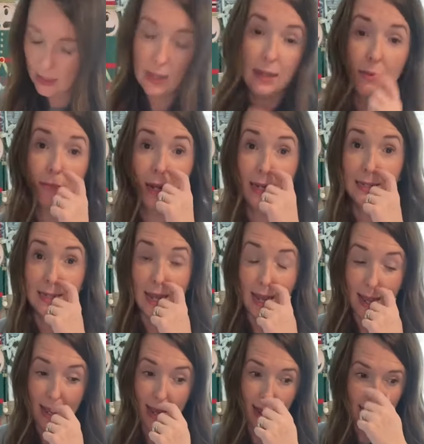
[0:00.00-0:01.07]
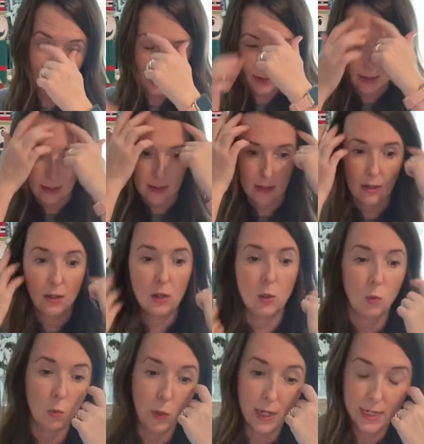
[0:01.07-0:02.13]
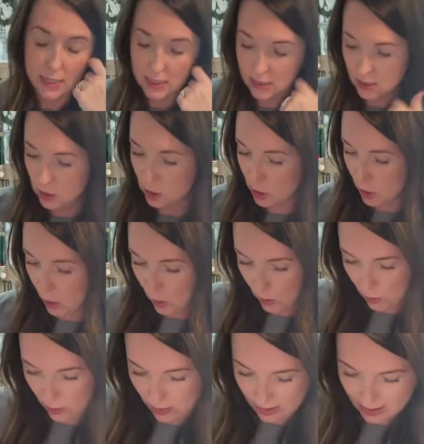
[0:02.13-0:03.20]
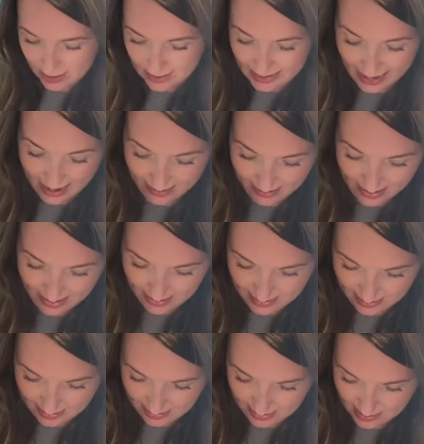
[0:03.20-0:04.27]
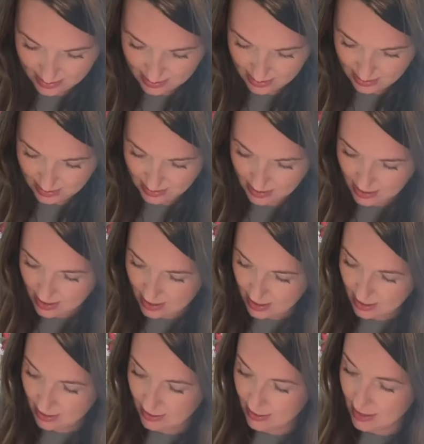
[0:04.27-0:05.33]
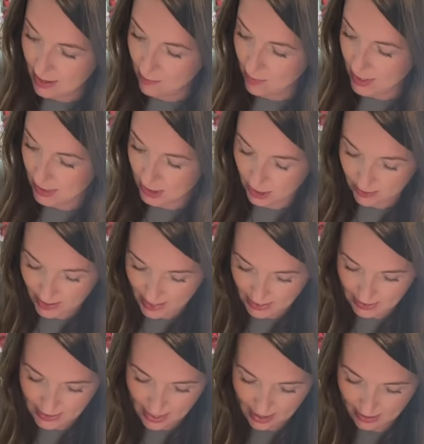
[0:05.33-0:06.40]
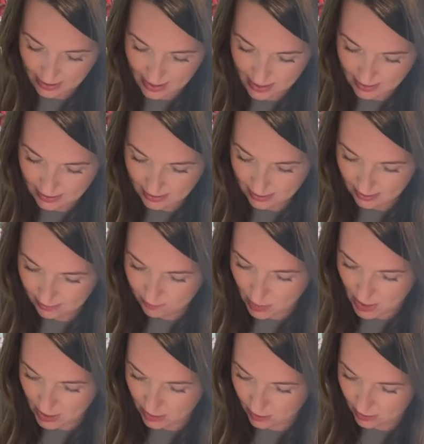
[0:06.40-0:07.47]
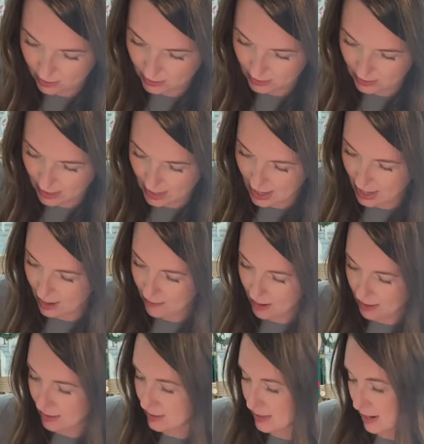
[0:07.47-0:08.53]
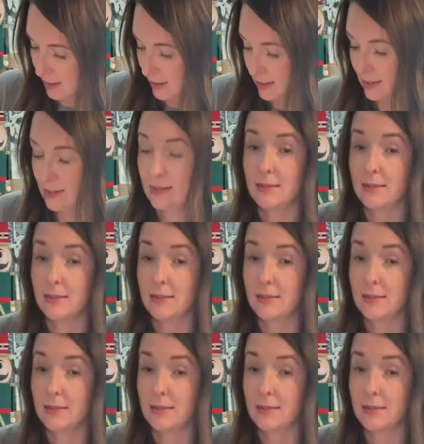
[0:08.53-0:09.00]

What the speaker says: he and my dad went to Dallas. They went to a Dallas Bengals game at the Dallas